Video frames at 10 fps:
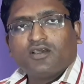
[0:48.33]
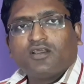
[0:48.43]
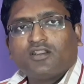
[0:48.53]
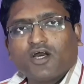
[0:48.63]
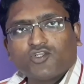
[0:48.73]

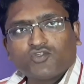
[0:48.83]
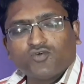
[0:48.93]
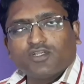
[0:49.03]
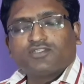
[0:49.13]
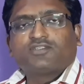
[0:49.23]
Now
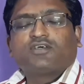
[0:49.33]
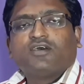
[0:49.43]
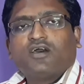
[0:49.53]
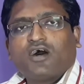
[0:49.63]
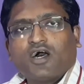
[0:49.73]
students,
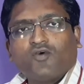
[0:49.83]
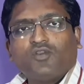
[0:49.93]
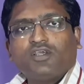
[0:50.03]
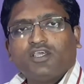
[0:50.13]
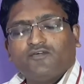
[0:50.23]
I
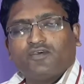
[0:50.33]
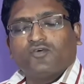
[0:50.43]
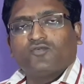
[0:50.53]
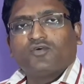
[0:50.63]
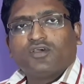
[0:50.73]
will give
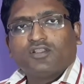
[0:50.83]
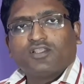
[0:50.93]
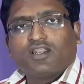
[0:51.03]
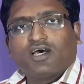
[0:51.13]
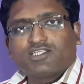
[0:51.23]
you
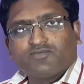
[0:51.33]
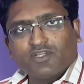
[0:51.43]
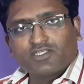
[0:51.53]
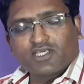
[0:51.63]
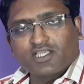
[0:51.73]
the last
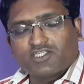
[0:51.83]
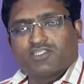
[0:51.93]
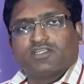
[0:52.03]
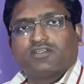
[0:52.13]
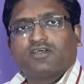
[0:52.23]
minute
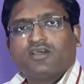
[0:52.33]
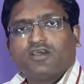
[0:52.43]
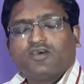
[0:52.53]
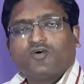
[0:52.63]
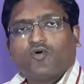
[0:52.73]
suggestion
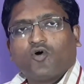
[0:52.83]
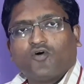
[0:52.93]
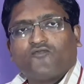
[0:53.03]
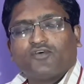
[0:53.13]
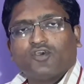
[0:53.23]

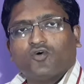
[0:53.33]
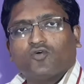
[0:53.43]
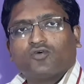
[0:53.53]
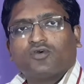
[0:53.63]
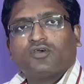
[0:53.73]
of
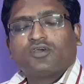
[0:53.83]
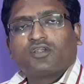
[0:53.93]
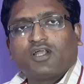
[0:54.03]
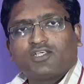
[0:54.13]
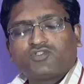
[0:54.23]
your
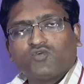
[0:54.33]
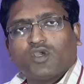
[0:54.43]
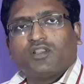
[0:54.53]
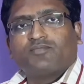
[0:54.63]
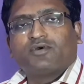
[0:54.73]
class
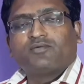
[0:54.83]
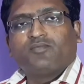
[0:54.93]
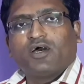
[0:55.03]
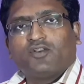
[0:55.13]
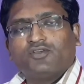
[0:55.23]
12
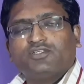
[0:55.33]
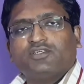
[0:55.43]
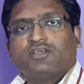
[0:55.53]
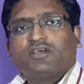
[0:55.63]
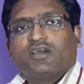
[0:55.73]

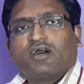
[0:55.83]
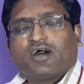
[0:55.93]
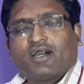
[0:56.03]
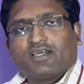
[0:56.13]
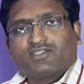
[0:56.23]
biology
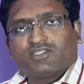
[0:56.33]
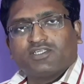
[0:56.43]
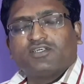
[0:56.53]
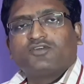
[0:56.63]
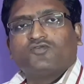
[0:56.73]

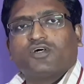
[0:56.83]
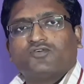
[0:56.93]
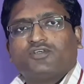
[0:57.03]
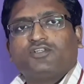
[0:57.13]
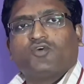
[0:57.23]
ISC
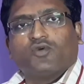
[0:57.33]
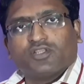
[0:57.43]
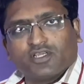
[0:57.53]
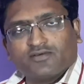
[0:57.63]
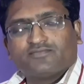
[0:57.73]

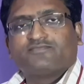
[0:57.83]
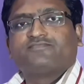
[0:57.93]
2020.